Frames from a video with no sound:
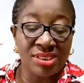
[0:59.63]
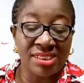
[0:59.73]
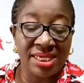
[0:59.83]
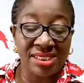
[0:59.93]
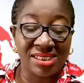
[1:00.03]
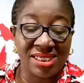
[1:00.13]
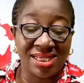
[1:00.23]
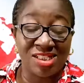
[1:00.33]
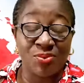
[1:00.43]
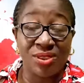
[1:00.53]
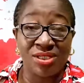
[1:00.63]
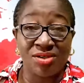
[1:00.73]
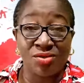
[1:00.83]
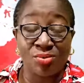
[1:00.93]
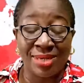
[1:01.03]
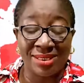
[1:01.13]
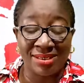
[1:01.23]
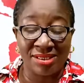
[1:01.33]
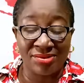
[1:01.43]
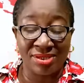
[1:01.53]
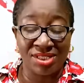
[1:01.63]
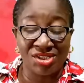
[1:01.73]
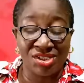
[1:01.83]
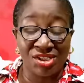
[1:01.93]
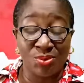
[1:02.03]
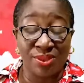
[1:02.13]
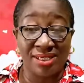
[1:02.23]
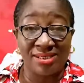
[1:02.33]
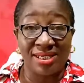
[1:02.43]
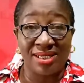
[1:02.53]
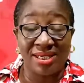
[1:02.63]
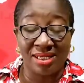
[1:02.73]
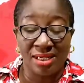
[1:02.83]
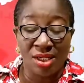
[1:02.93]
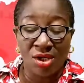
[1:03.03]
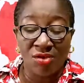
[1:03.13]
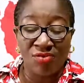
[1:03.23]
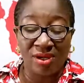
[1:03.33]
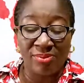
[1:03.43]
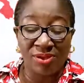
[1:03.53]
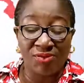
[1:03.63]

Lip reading: said she has been in a romantic relationship with Ataga'S for about